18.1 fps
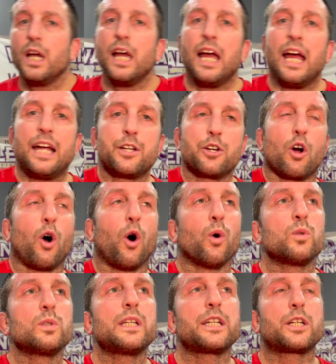and you're
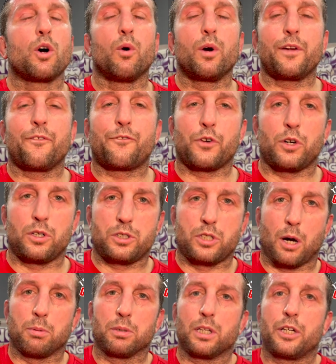only going for
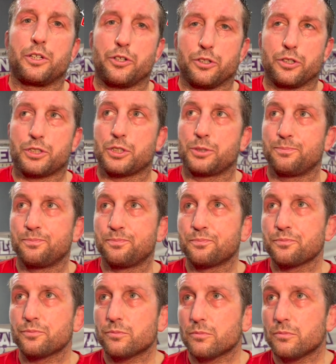double unders.
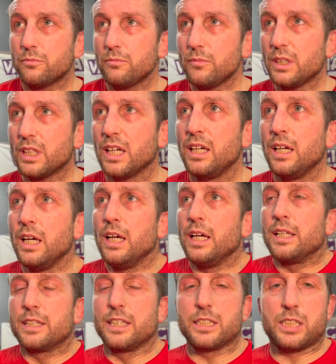
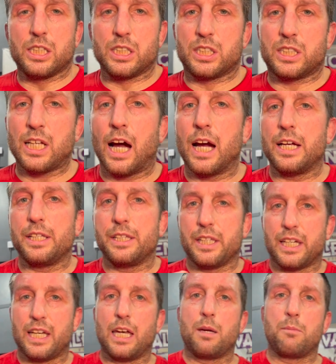This is tying
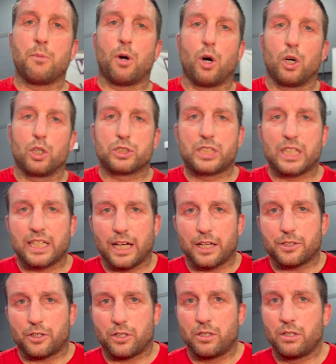the game all
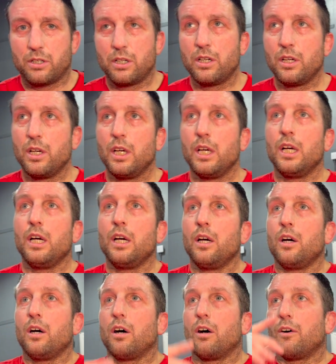together.
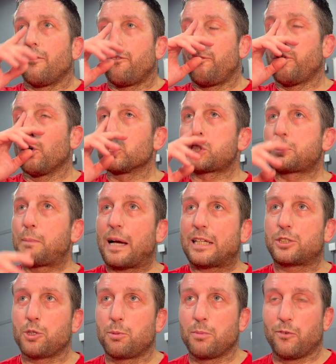Full
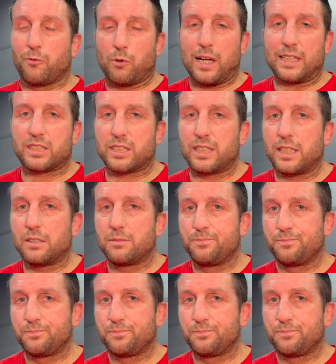spectrum of wrestling.